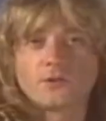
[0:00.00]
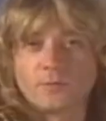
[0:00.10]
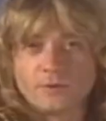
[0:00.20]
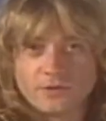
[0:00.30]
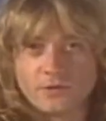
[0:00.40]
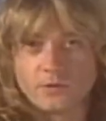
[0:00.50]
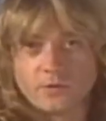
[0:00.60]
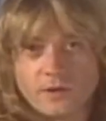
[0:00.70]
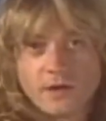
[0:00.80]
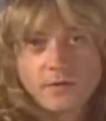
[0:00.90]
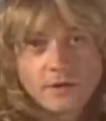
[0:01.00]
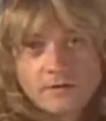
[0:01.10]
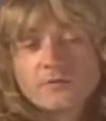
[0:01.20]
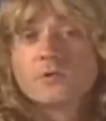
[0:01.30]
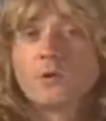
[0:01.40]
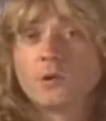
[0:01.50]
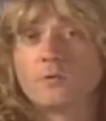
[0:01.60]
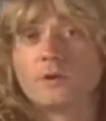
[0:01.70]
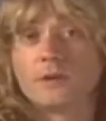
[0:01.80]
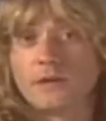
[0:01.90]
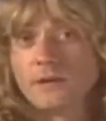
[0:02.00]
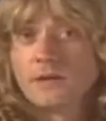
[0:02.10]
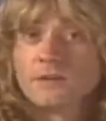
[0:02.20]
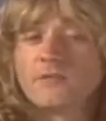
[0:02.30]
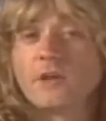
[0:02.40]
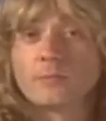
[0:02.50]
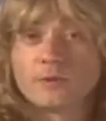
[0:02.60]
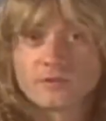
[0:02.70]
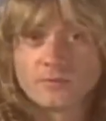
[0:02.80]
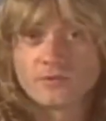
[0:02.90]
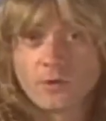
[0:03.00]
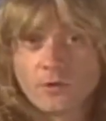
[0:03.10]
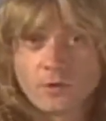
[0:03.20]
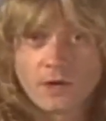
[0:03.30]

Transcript: jump into the area of soloing and developing some solo